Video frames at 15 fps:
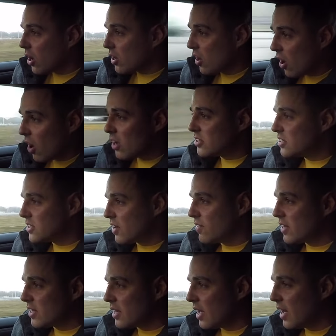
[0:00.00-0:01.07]
cars is
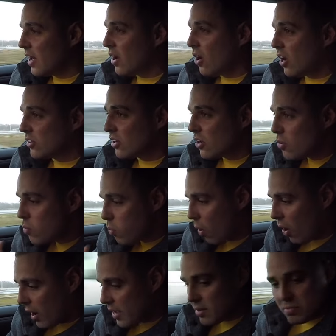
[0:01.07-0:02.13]
something that, I don't know
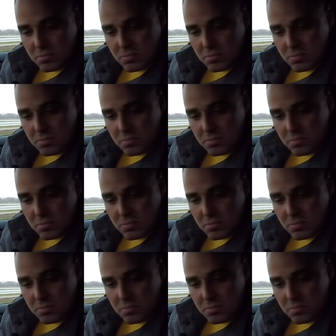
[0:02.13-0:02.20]
why,